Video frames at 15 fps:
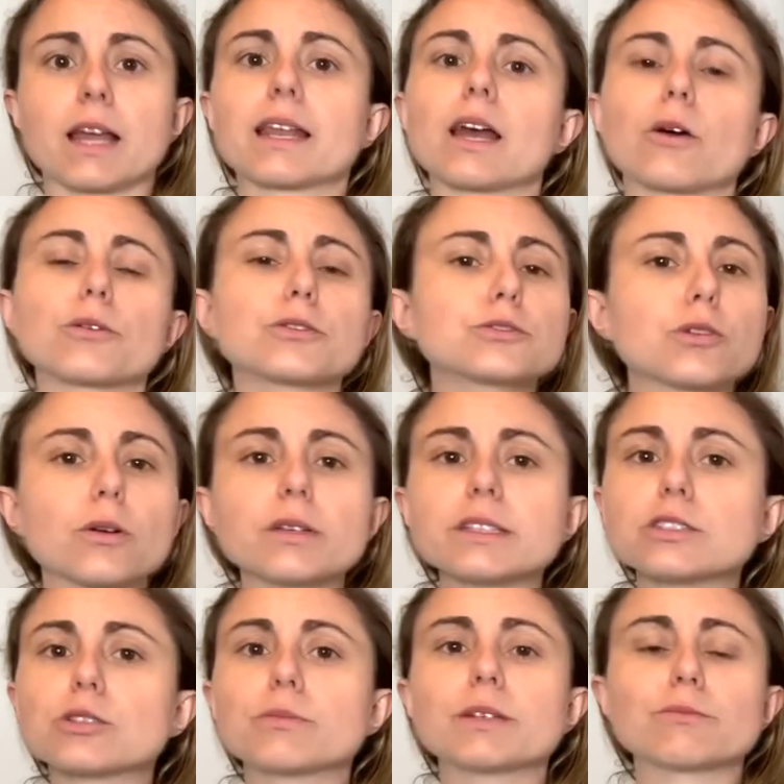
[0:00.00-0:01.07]
Now, you don't
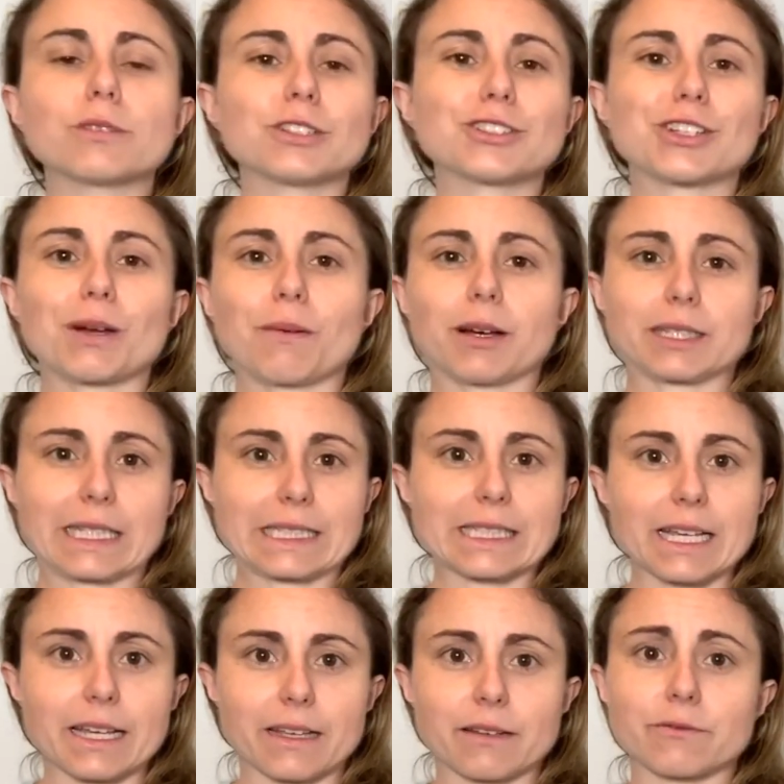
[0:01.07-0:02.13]
need to be rigid about the
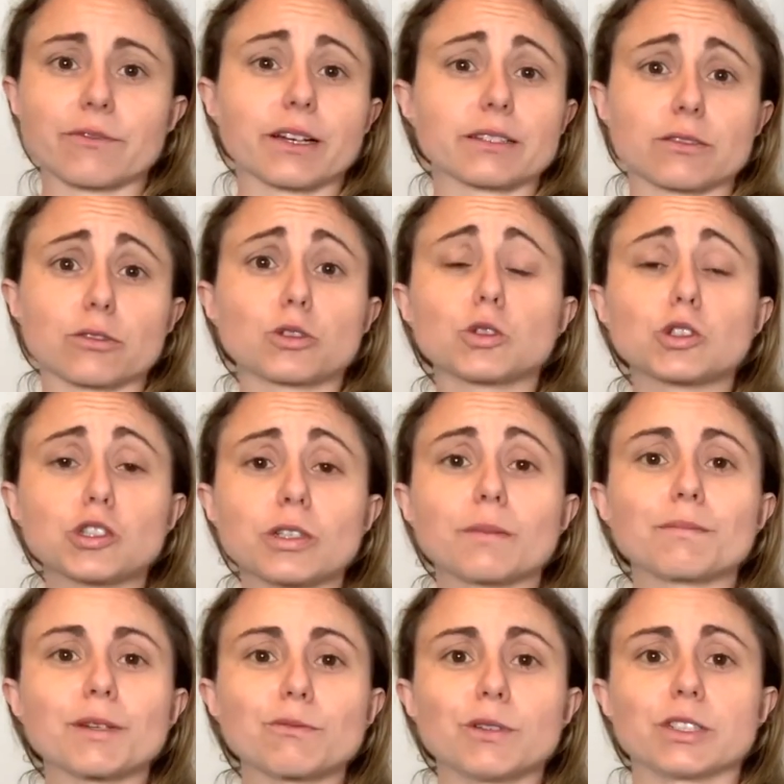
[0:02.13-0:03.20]
date. In fact, you
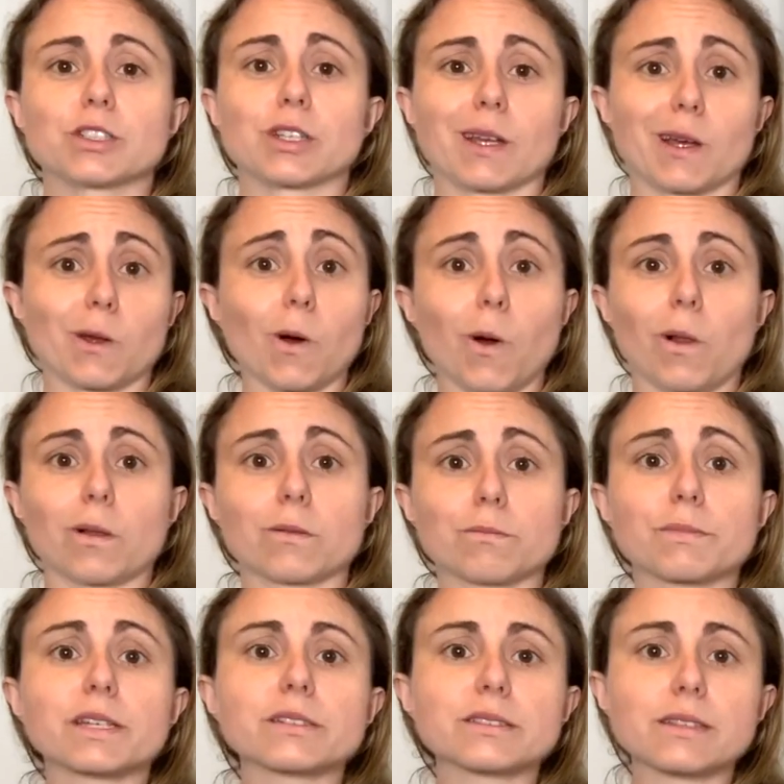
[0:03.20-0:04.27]
shouldn't be rigid at all
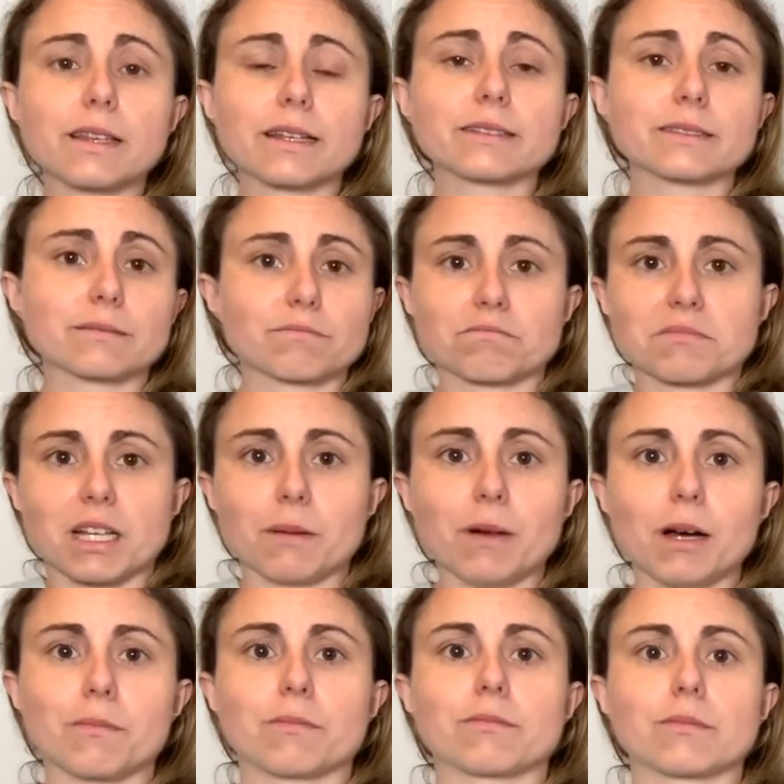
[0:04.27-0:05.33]
because things come
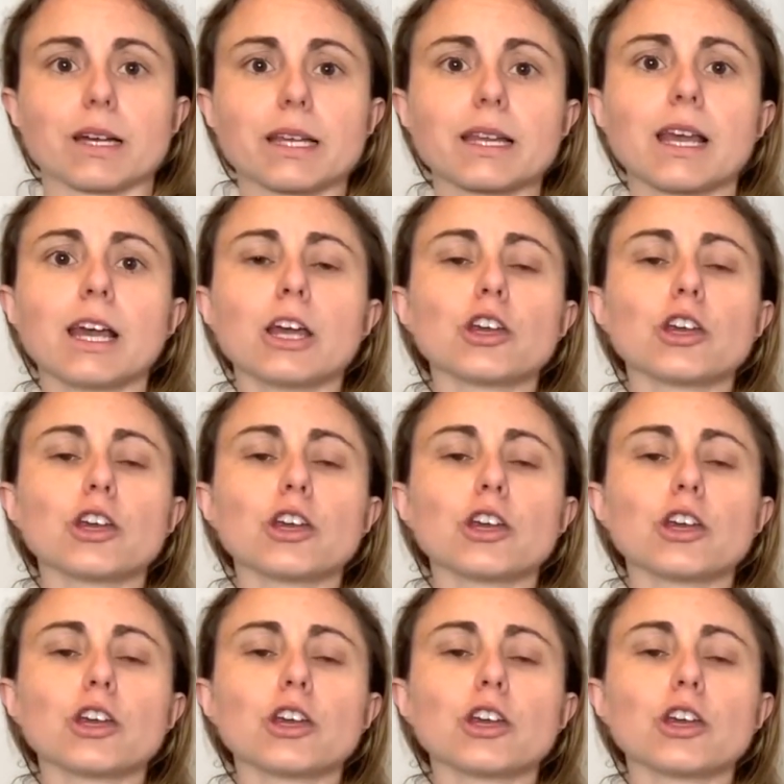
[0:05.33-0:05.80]
up, right?